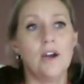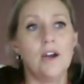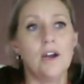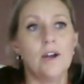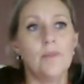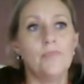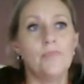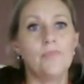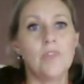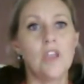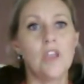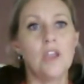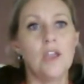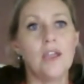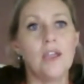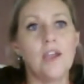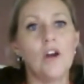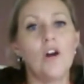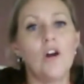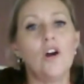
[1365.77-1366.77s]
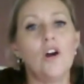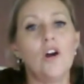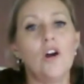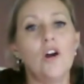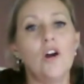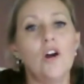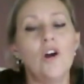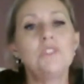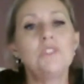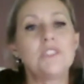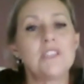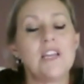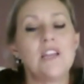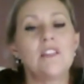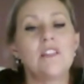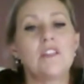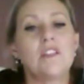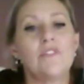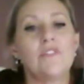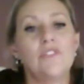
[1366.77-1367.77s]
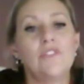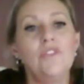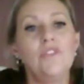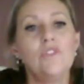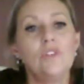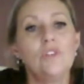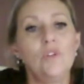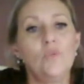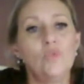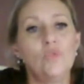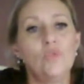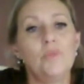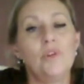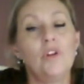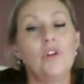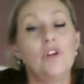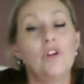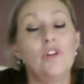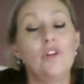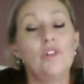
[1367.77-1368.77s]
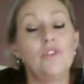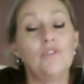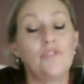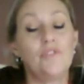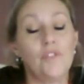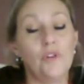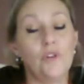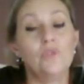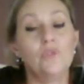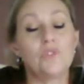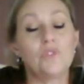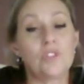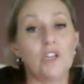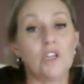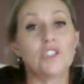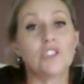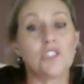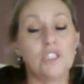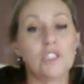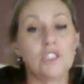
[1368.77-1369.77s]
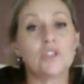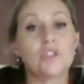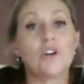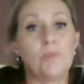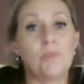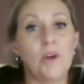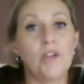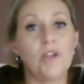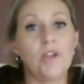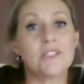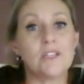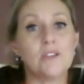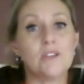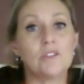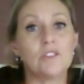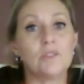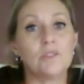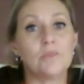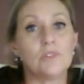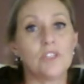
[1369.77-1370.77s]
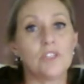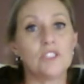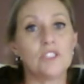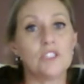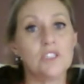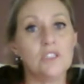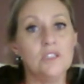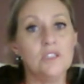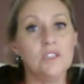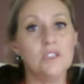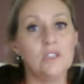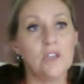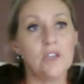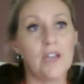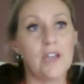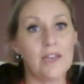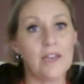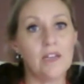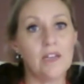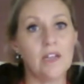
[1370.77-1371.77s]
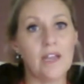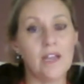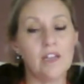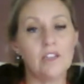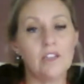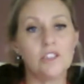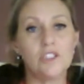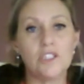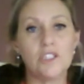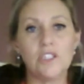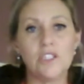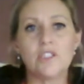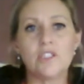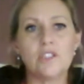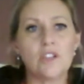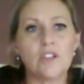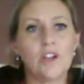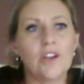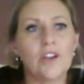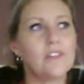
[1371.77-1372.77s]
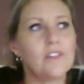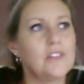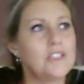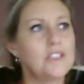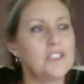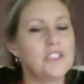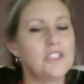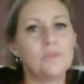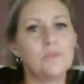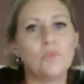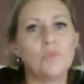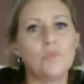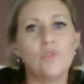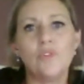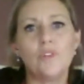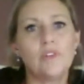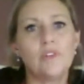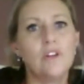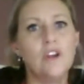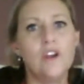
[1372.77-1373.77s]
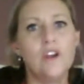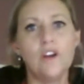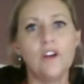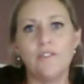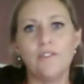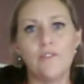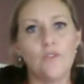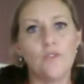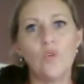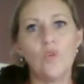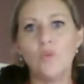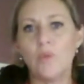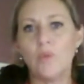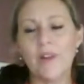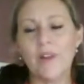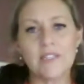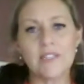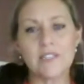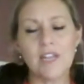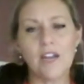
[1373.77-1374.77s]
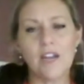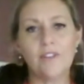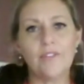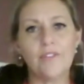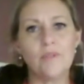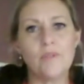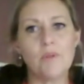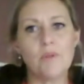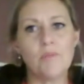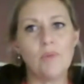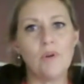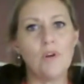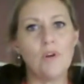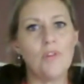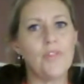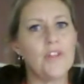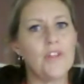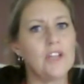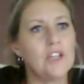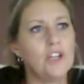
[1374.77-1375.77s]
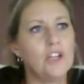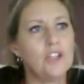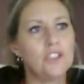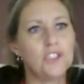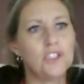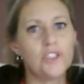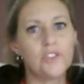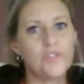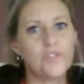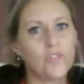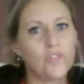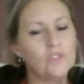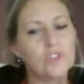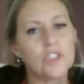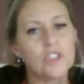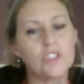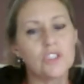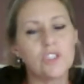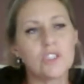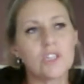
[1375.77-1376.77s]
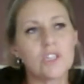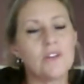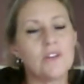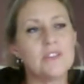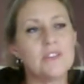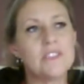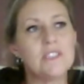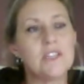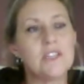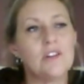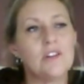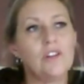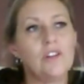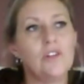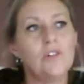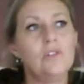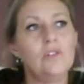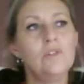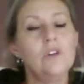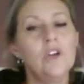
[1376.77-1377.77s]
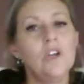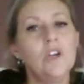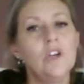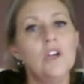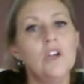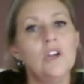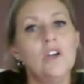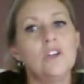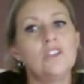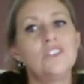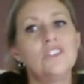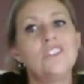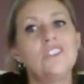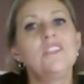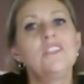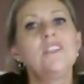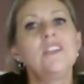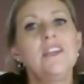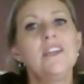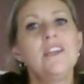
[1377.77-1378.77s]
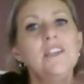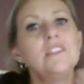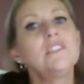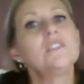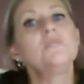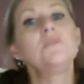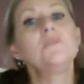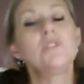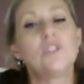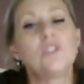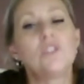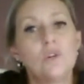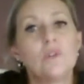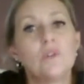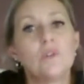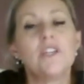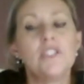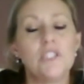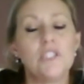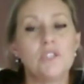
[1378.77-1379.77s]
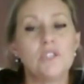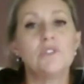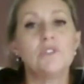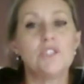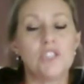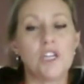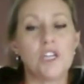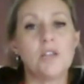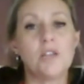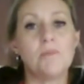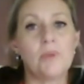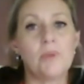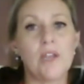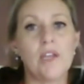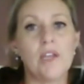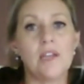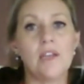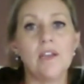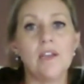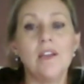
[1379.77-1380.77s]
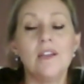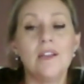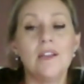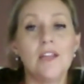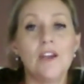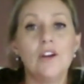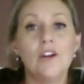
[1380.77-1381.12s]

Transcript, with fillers: Um, I, I would say that if you've got a woman who feels like she's got postnatal depression and, and she's like she's more than four weeks out from the birth and she feels like she's going downhill, she needs to be talking to a GP.